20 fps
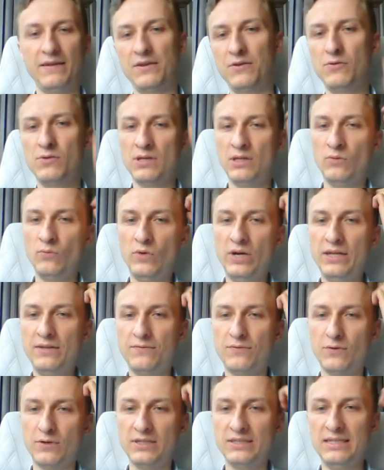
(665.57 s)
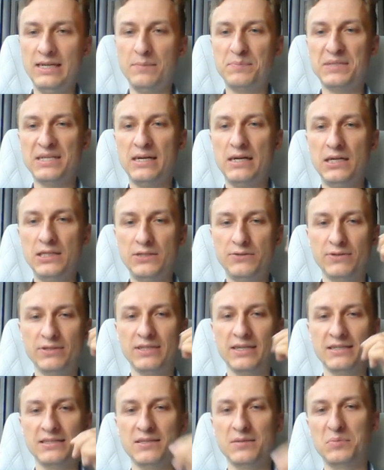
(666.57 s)
You can wait for a depth
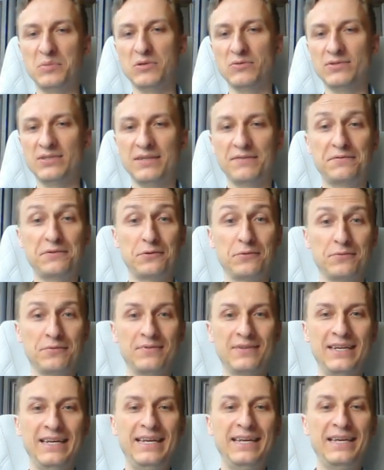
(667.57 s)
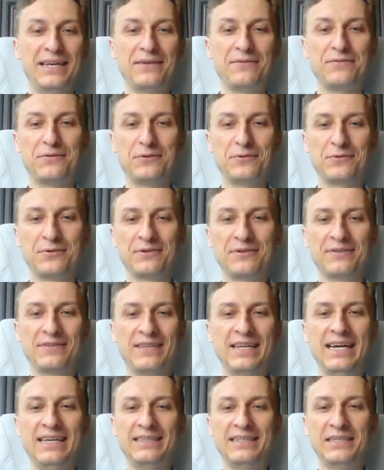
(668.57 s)
100, I suppose, if you're
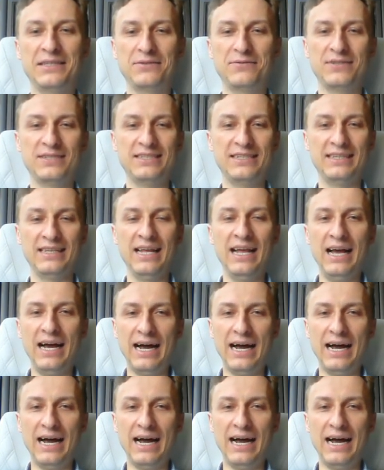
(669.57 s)
that interested.